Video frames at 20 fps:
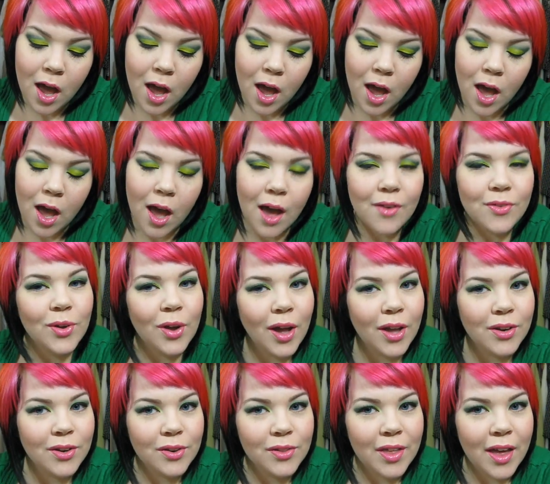Uh, if you're
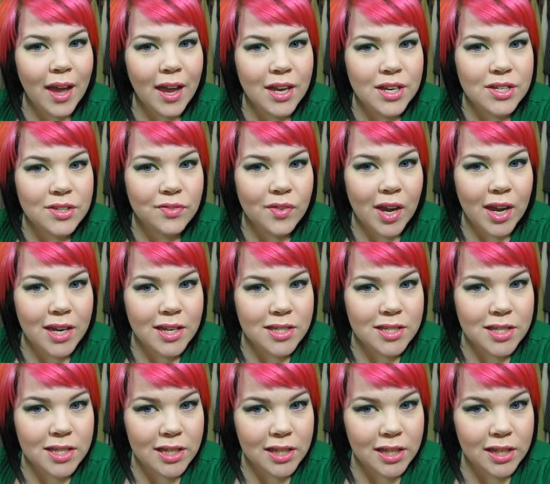under the age of
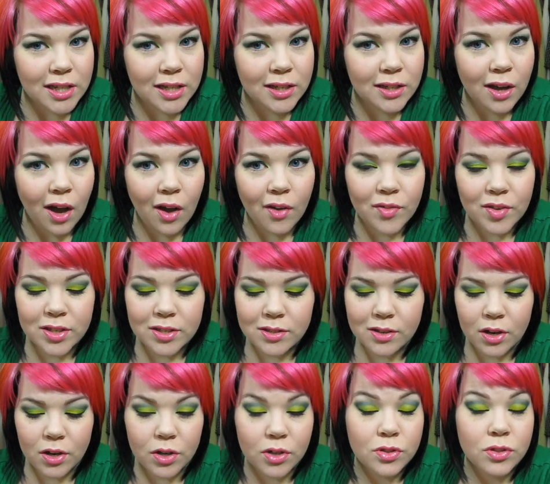18, obvious
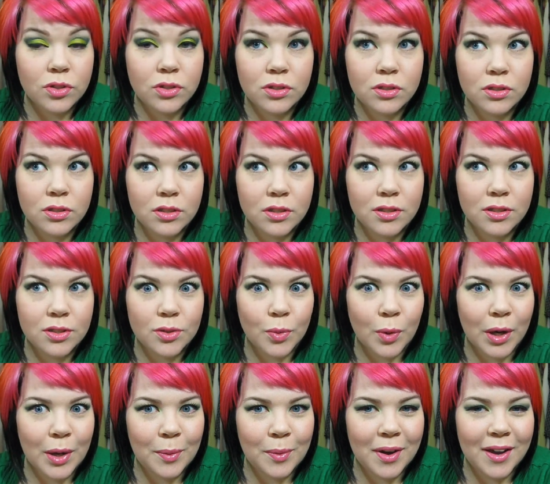or
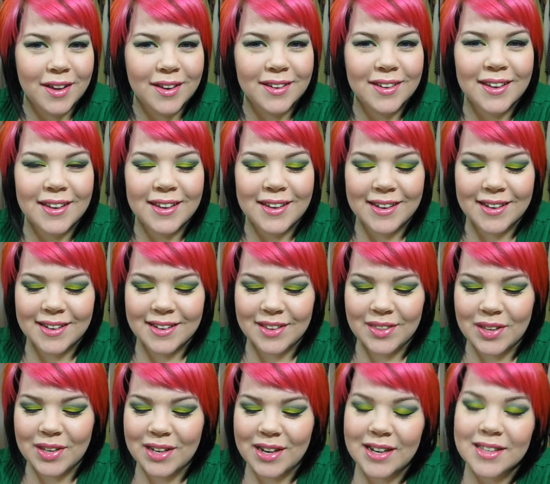21
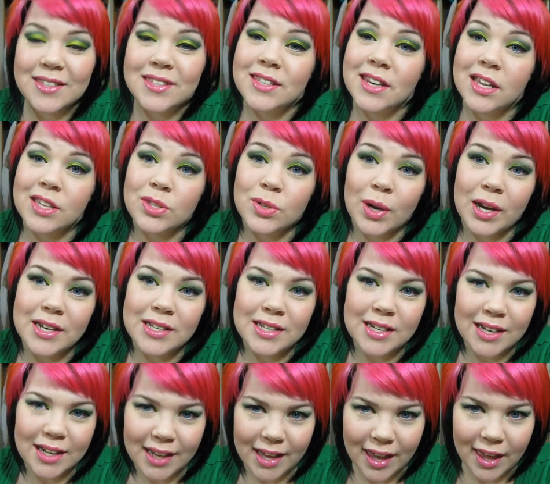in the United States or
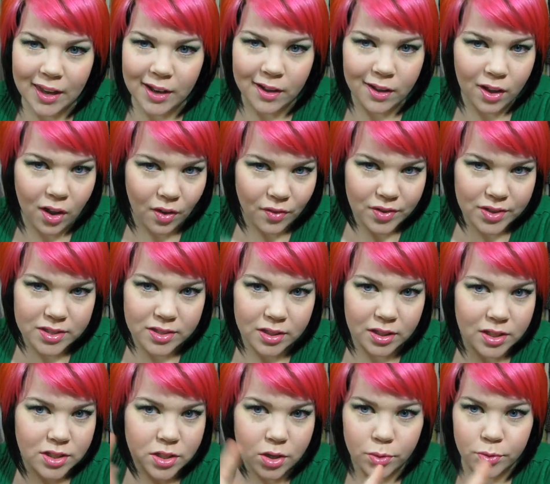18 in Canada,
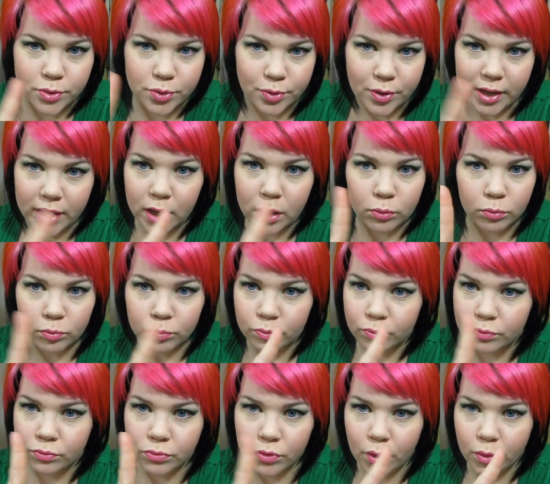obviously don't drink. Mm
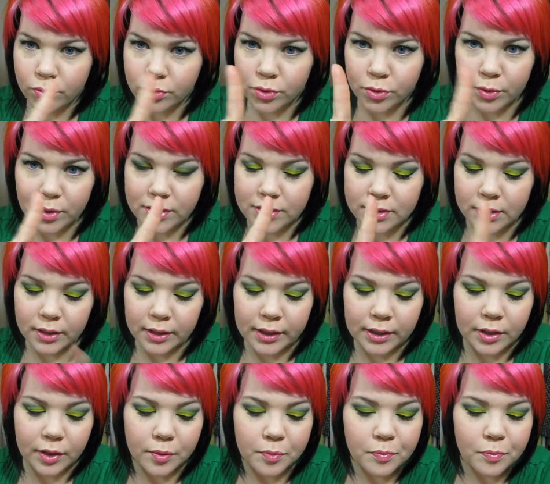-mm, don't do it. It's
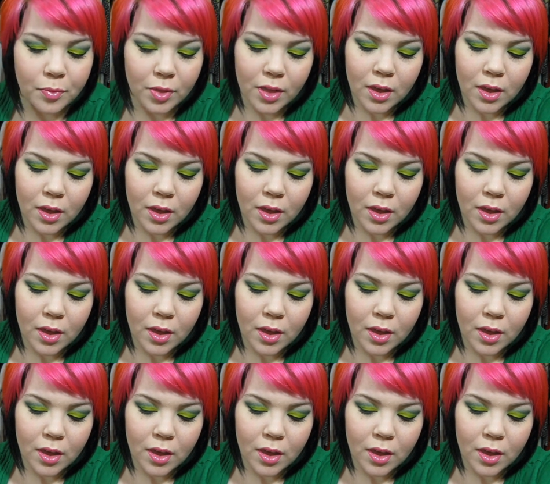illegal.